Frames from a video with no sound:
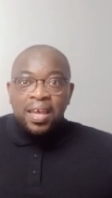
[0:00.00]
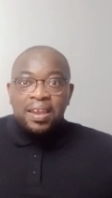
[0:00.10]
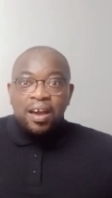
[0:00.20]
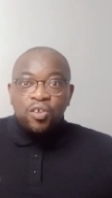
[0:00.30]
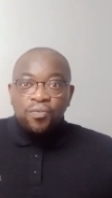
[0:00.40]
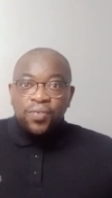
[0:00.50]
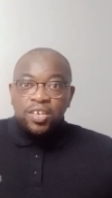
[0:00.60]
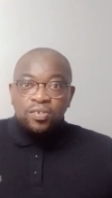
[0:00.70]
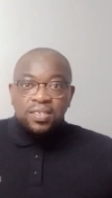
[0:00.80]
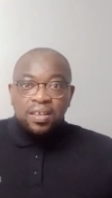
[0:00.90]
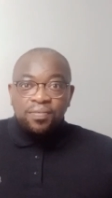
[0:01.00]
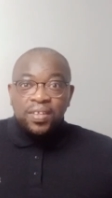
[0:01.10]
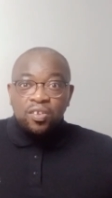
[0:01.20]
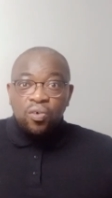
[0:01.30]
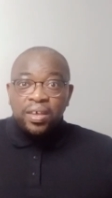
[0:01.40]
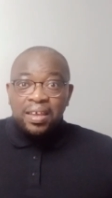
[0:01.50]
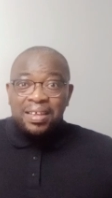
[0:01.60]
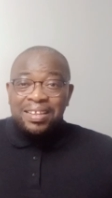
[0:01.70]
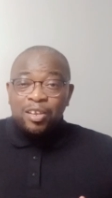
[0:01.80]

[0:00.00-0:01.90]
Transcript: And now you find yourself that, okay,